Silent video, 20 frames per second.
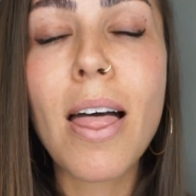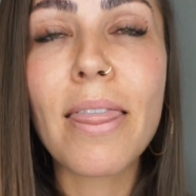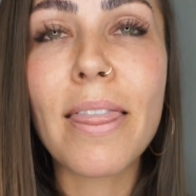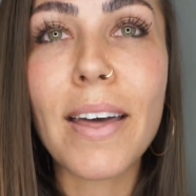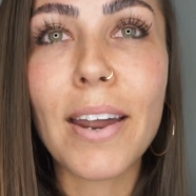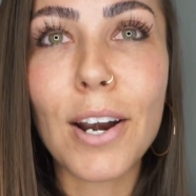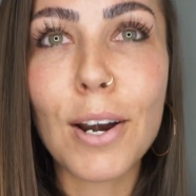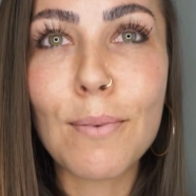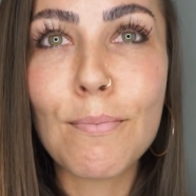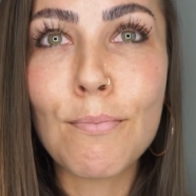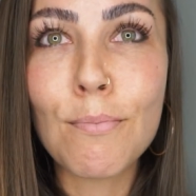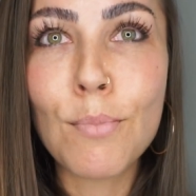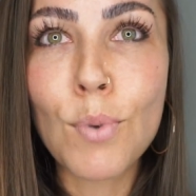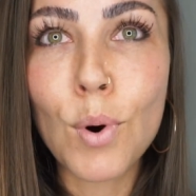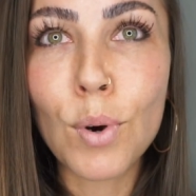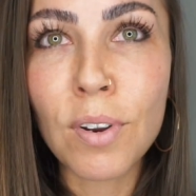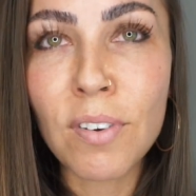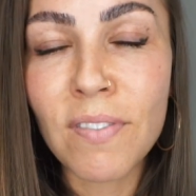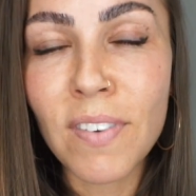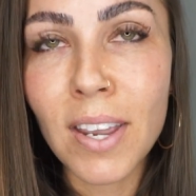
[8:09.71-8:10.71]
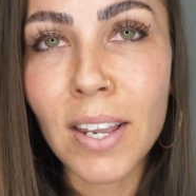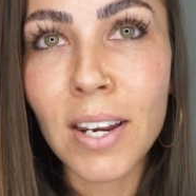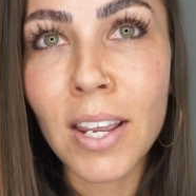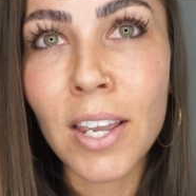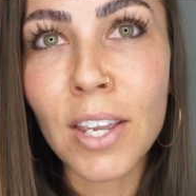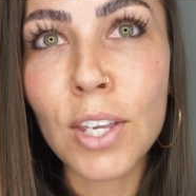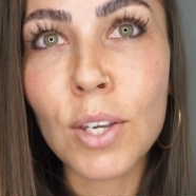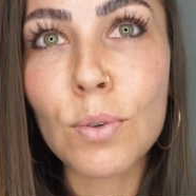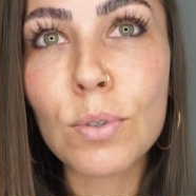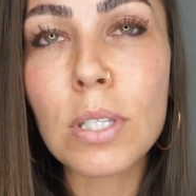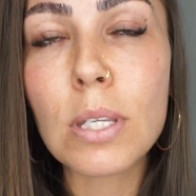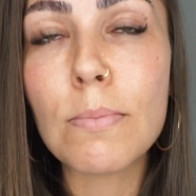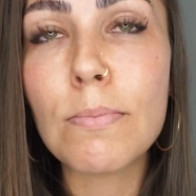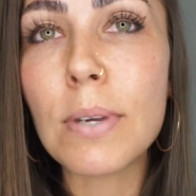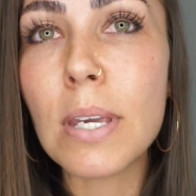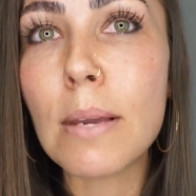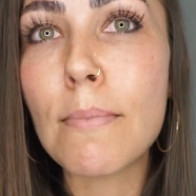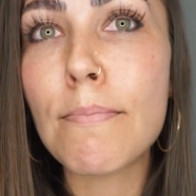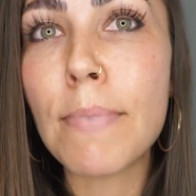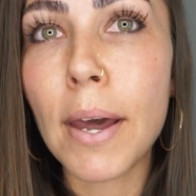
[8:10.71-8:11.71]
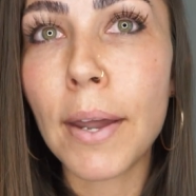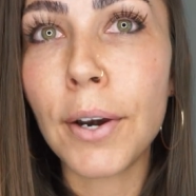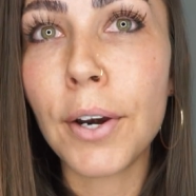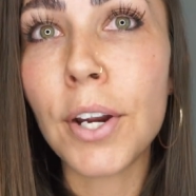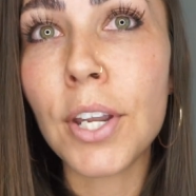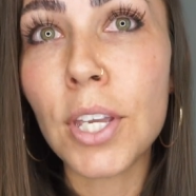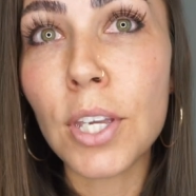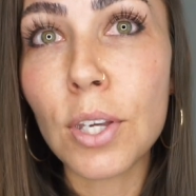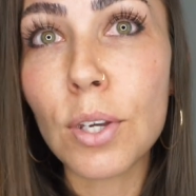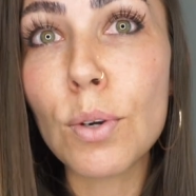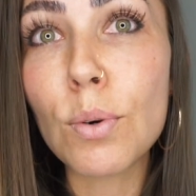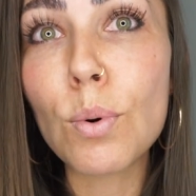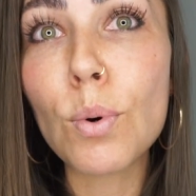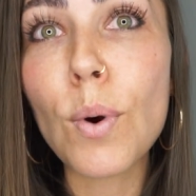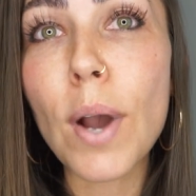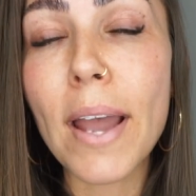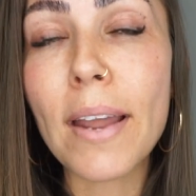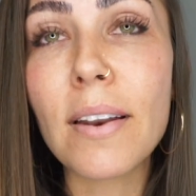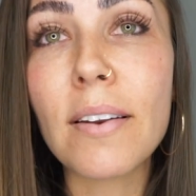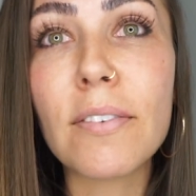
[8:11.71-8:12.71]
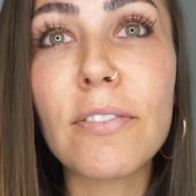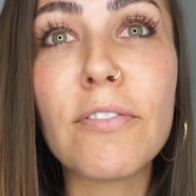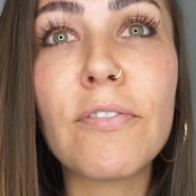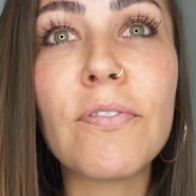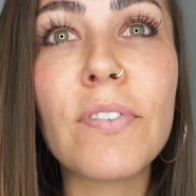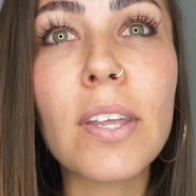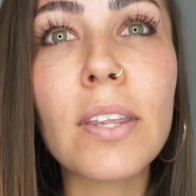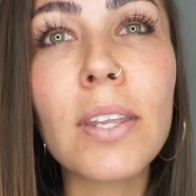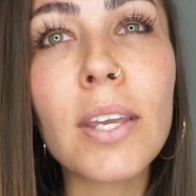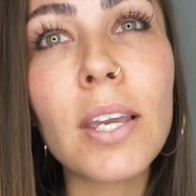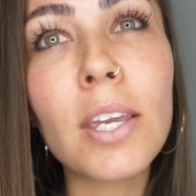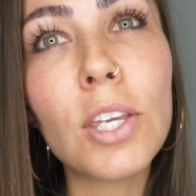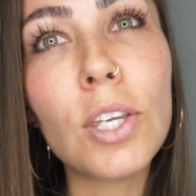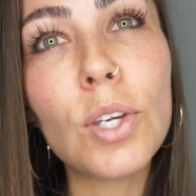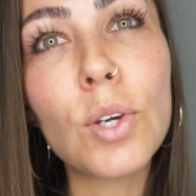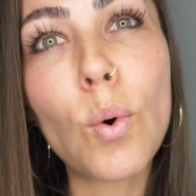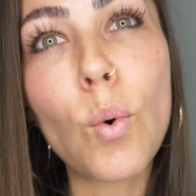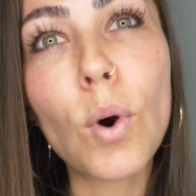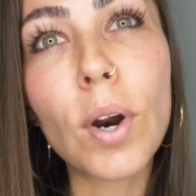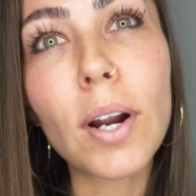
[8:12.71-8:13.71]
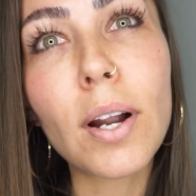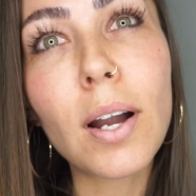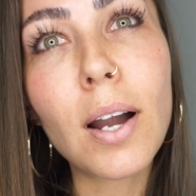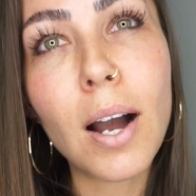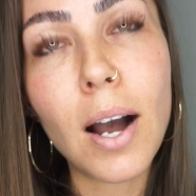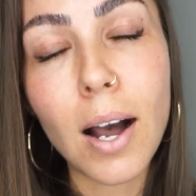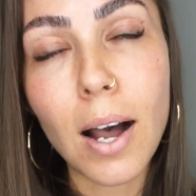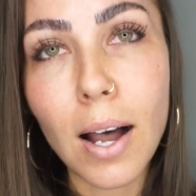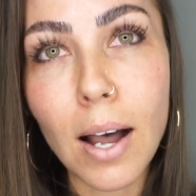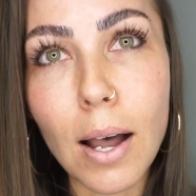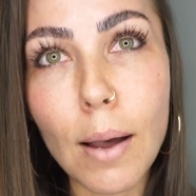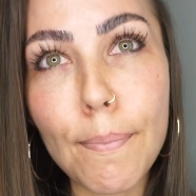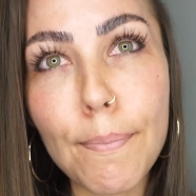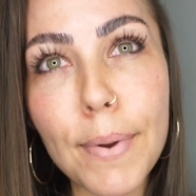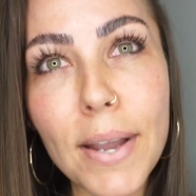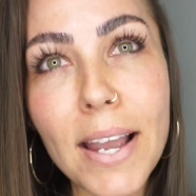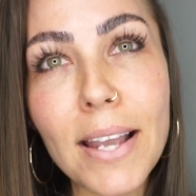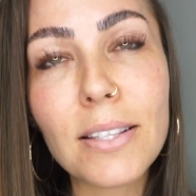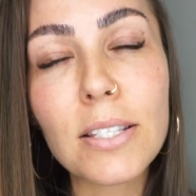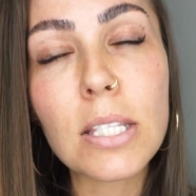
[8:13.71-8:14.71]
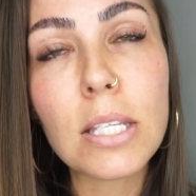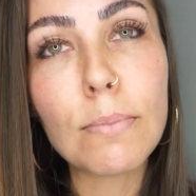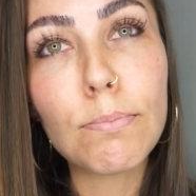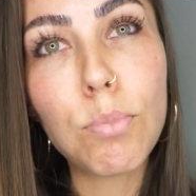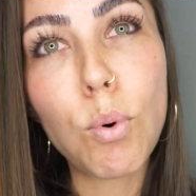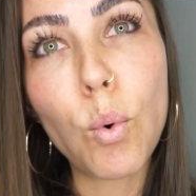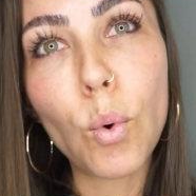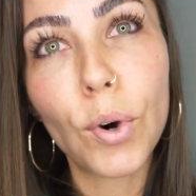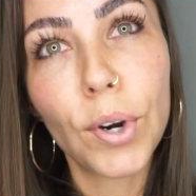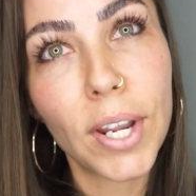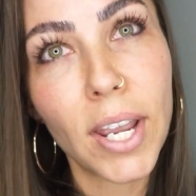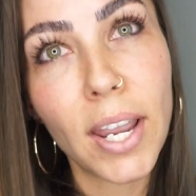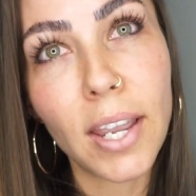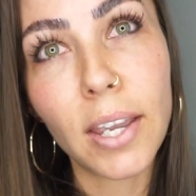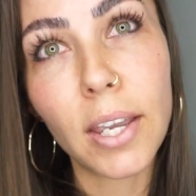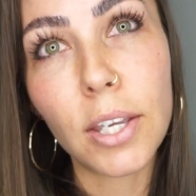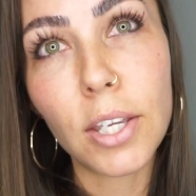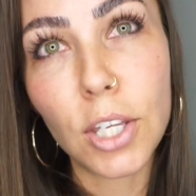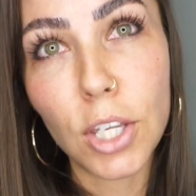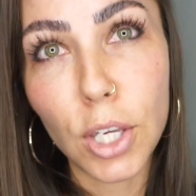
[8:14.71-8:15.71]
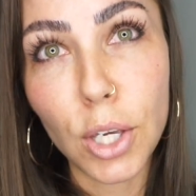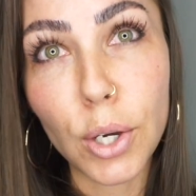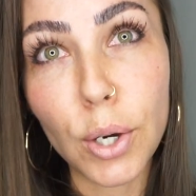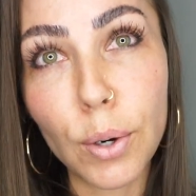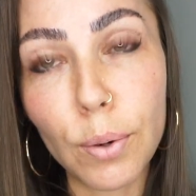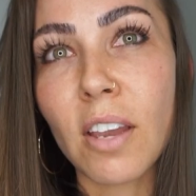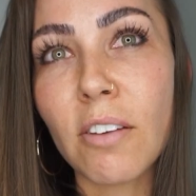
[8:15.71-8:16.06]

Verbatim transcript: that are motivating you to be better you and filling your cup and supporting you.